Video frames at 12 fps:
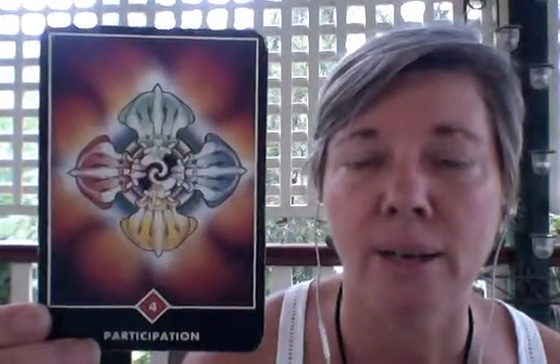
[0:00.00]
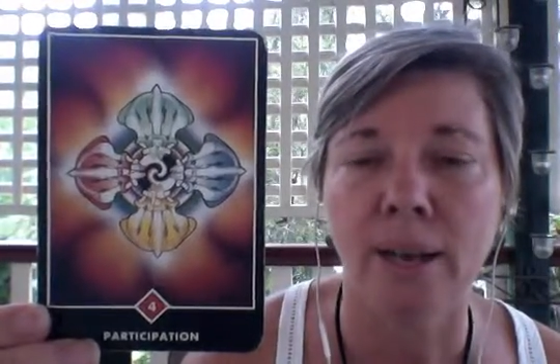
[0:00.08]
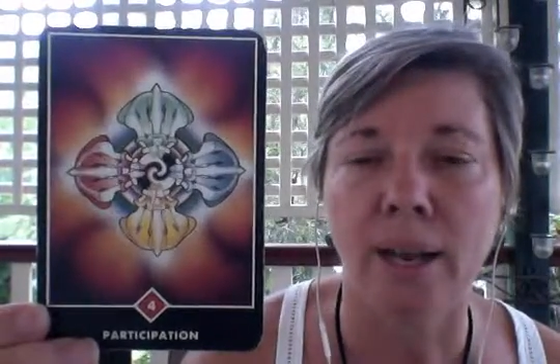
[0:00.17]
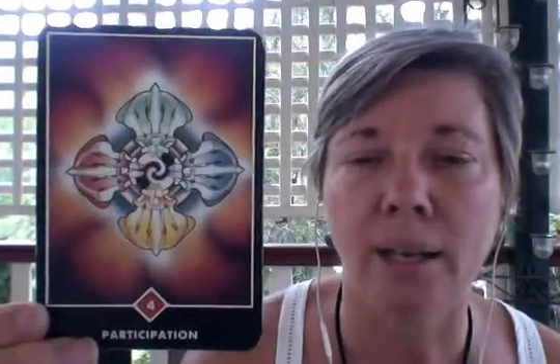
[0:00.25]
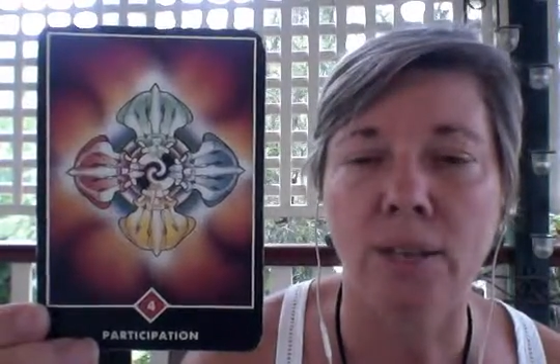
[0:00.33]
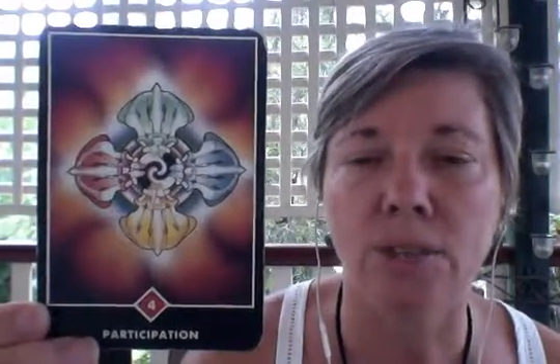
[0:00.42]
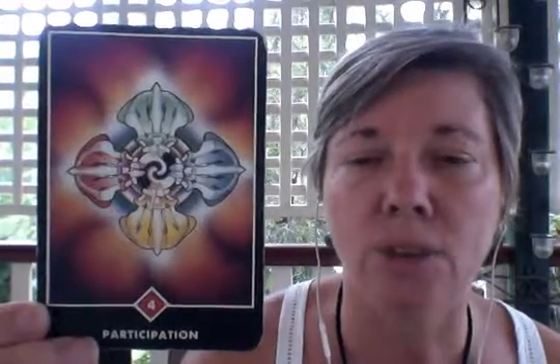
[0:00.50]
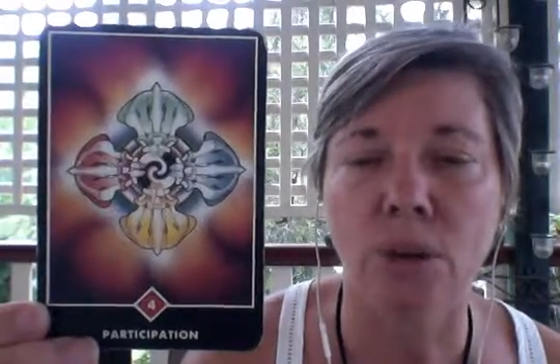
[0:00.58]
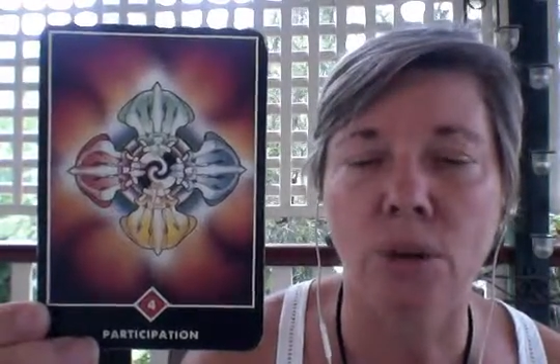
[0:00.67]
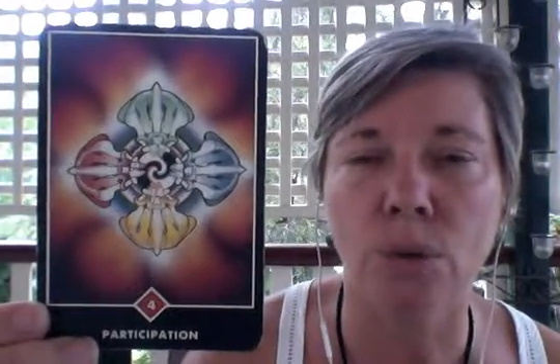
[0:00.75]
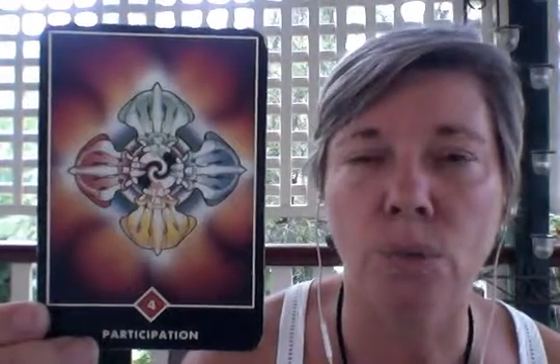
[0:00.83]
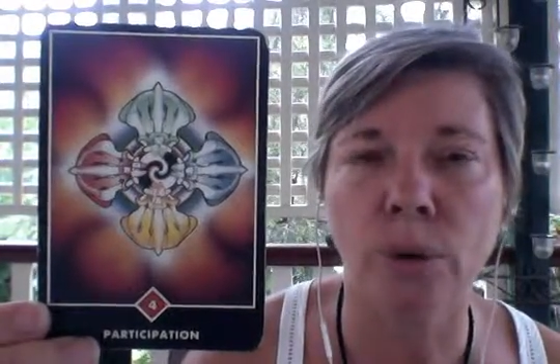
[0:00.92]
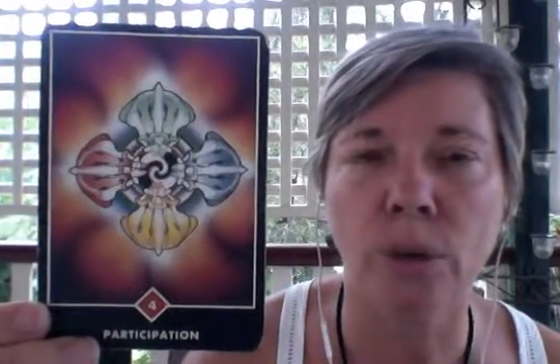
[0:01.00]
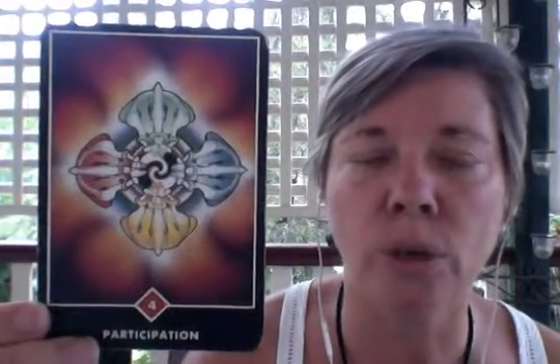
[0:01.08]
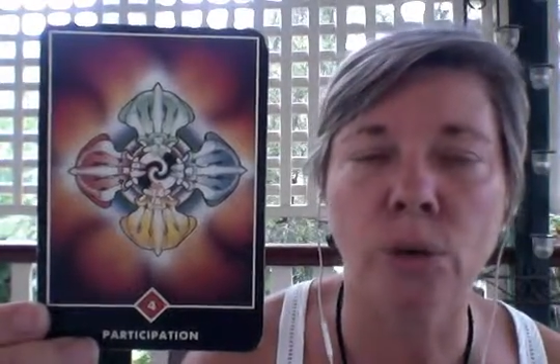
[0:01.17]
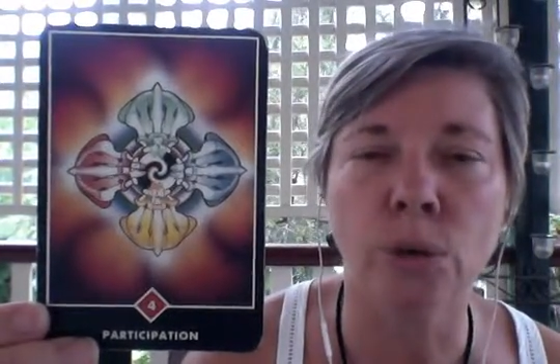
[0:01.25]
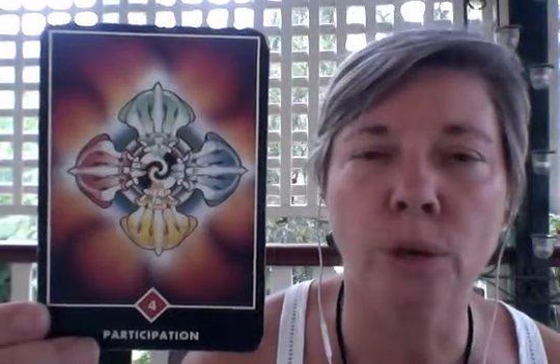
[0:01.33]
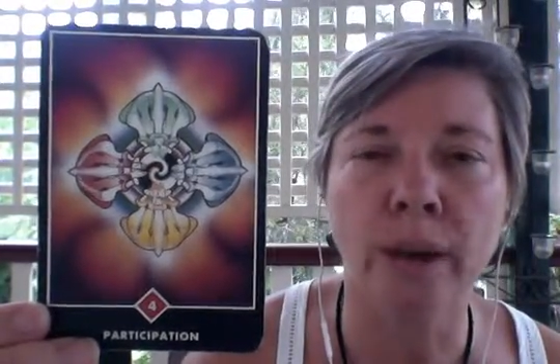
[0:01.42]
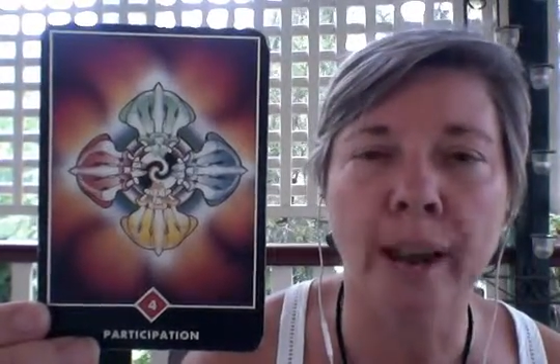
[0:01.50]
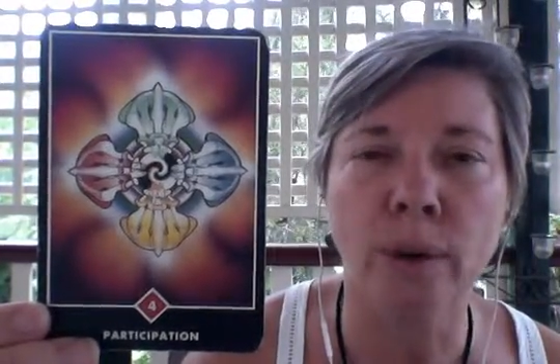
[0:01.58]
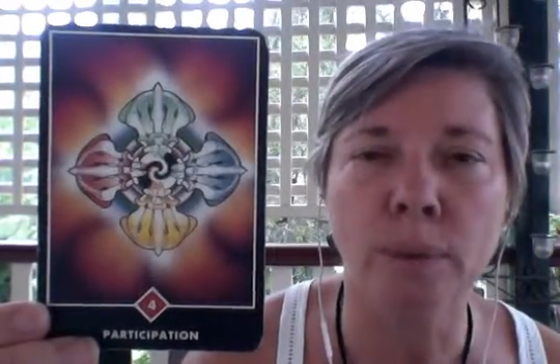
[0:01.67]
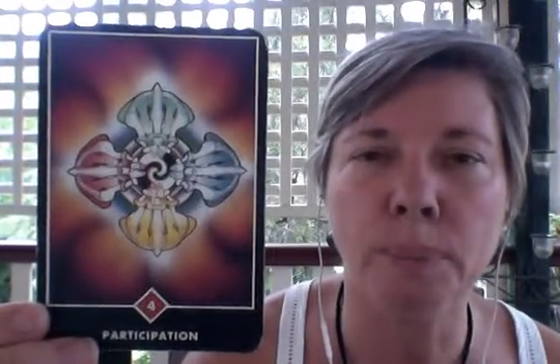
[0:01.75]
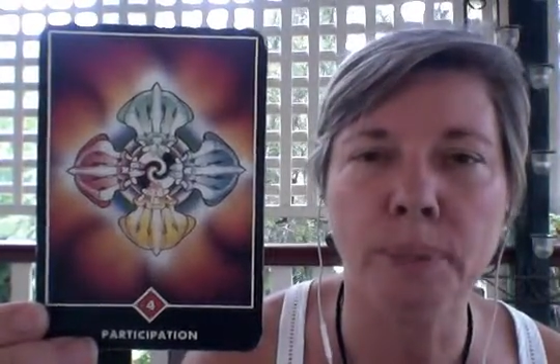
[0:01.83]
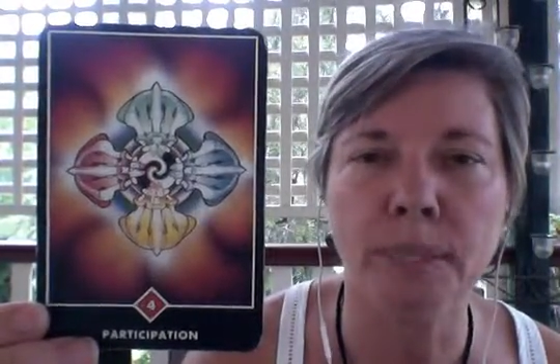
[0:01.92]
And so we've got to look at how
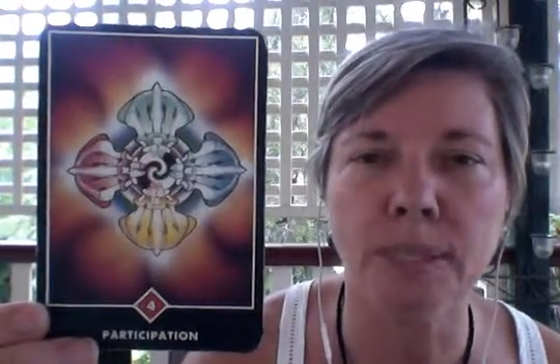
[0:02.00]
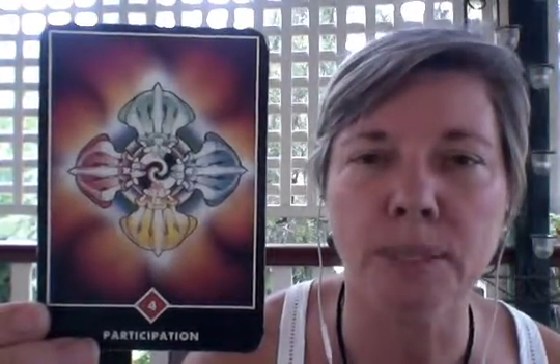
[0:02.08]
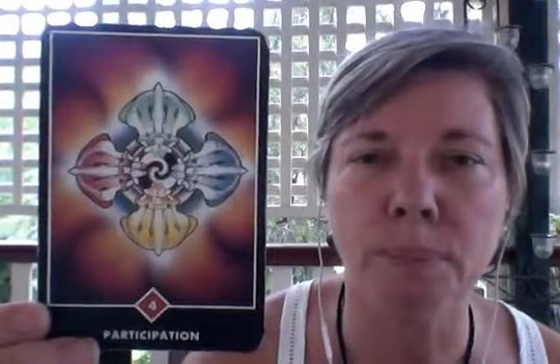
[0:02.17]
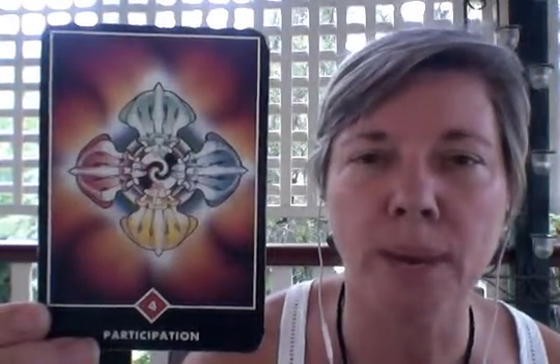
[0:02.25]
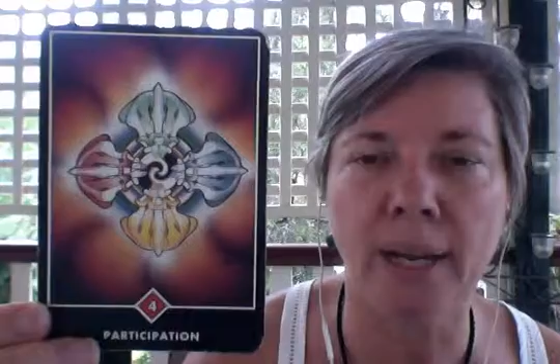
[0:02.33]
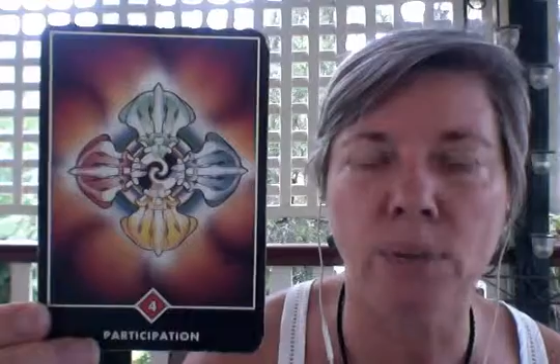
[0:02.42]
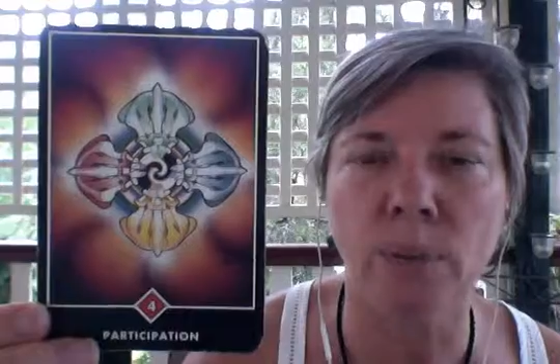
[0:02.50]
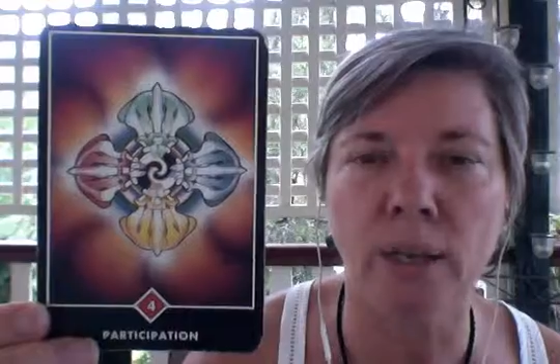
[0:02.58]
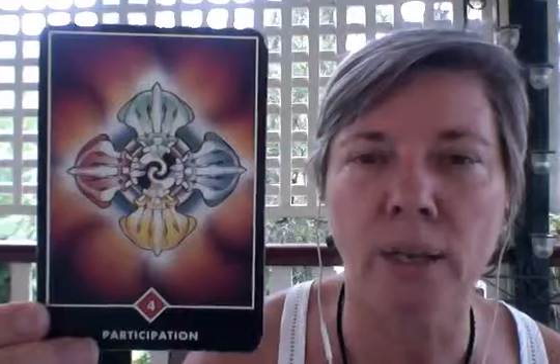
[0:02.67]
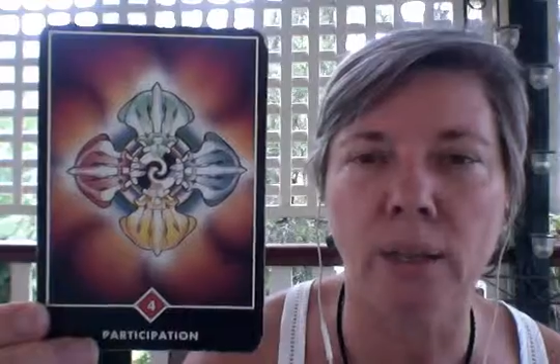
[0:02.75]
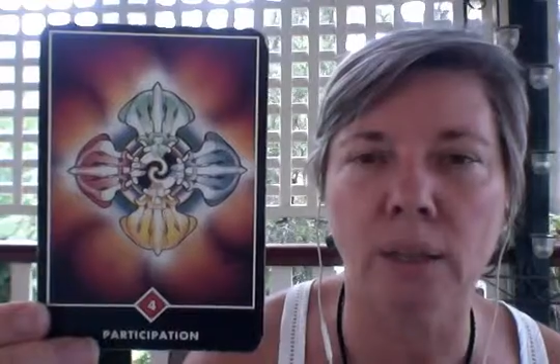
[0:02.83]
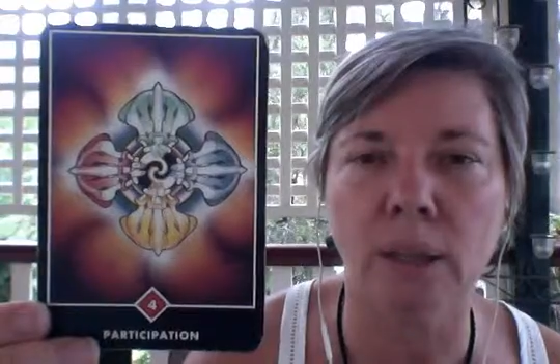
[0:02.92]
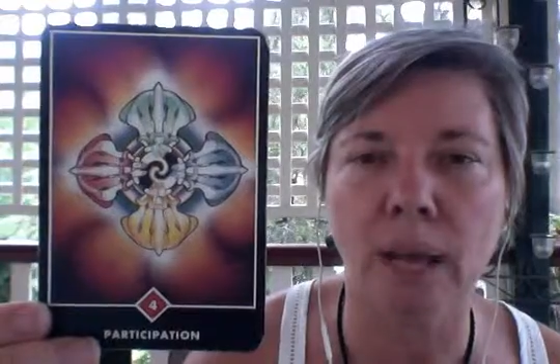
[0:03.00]
we participate with